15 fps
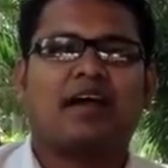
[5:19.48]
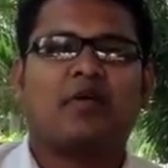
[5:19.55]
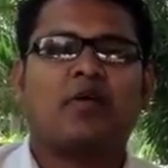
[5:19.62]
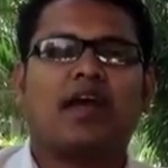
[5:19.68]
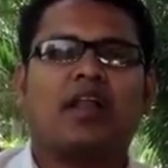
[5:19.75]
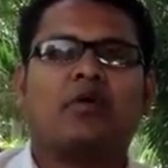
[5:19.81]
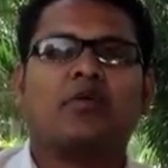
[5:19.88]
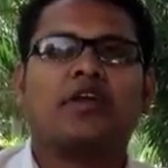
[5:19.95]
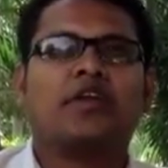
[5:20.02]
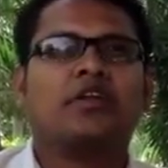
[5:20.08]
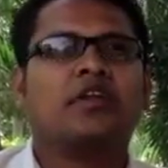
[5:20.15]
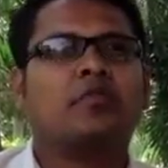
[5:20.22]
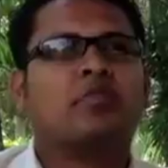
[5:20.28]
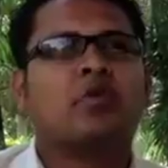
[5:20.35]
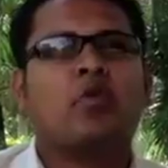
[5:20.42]
Well, we're
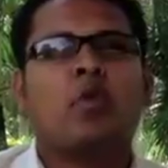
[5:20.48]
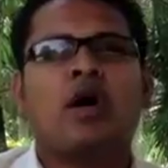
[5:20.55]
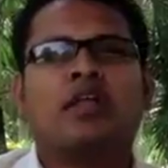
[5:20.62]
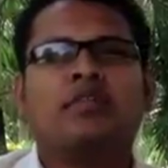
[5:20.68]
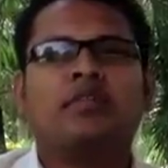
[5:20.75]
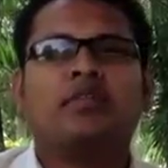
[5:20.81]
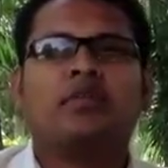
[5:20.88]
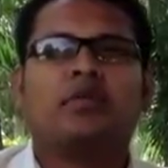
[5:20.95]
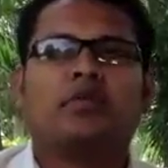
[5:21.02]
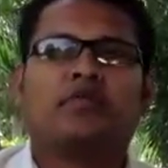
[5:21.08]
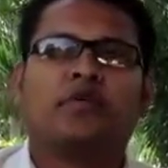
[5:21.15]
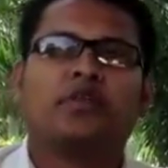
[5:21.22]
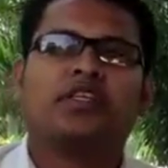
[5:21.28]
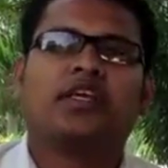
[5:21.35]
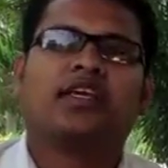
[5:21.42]
#1
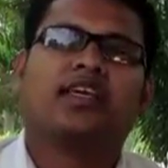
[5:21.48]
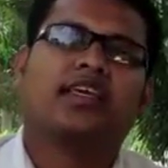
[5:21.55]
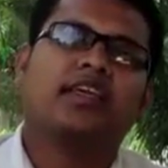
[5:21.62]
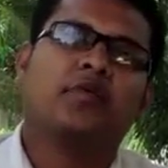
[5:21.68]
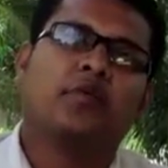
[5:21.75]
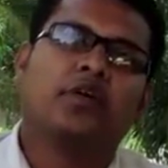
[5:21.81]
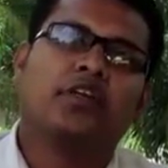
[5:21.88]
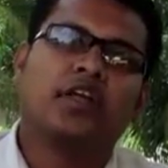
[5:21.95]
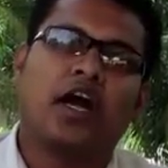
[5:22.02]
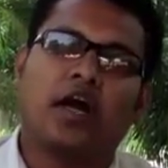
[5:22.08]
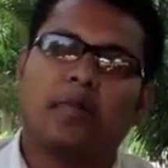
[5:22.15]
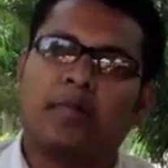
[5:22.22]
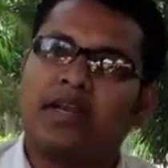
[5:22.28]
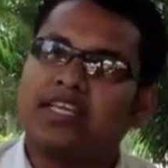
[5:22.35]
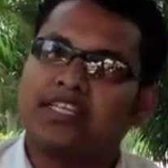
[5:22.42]
for the keyword
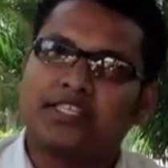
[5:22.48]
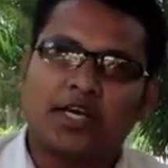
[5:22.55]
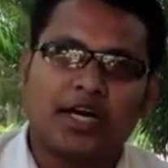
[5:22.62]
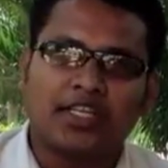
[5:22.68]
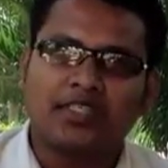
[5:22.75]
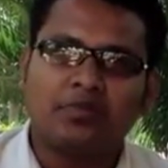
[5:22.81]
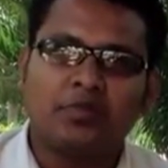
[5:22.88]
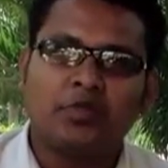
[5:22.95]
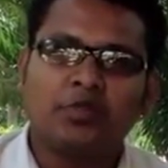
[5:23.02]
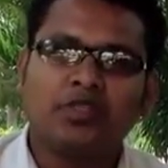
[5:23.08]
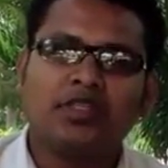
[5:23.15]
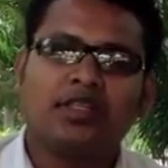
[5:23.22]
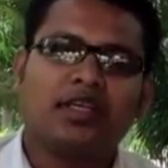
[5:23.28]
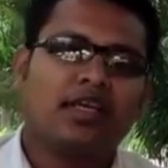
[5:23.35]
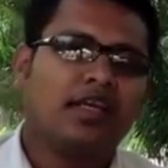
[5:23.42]
Belize honeymoon,